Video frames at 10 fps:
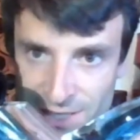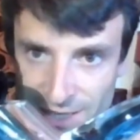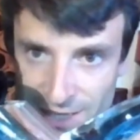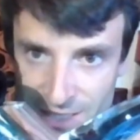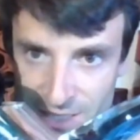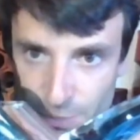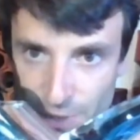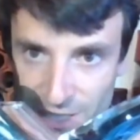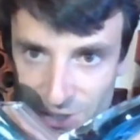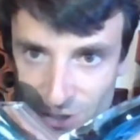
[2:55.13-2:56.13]
It's
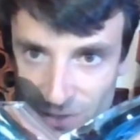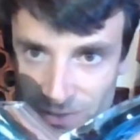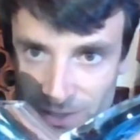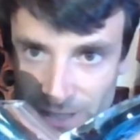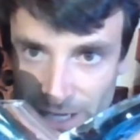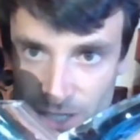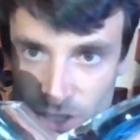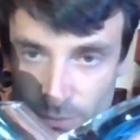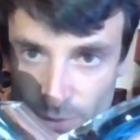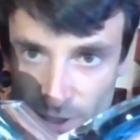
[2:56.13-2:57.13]
part of the
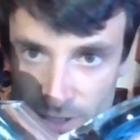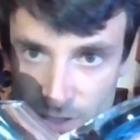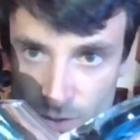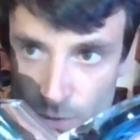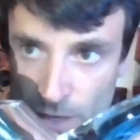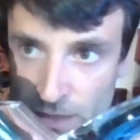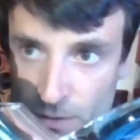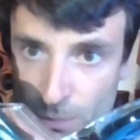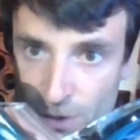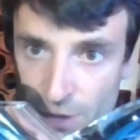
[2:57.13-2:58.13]
aging process. So I think
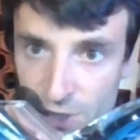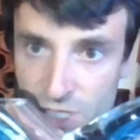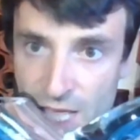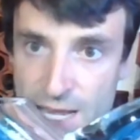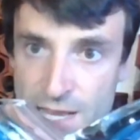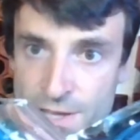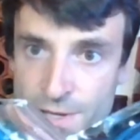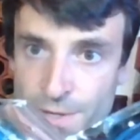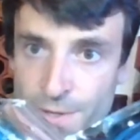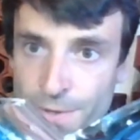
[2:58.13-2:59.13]
we're pretty much done.
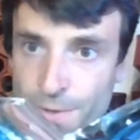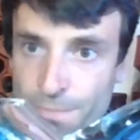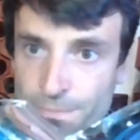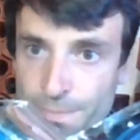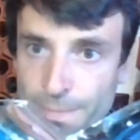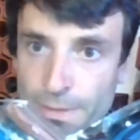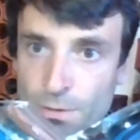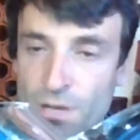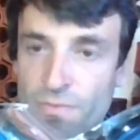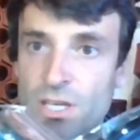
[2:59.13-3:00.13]

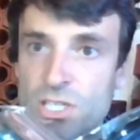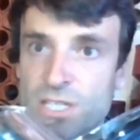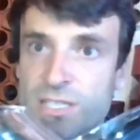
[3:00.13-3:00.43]
Gonna finish. It's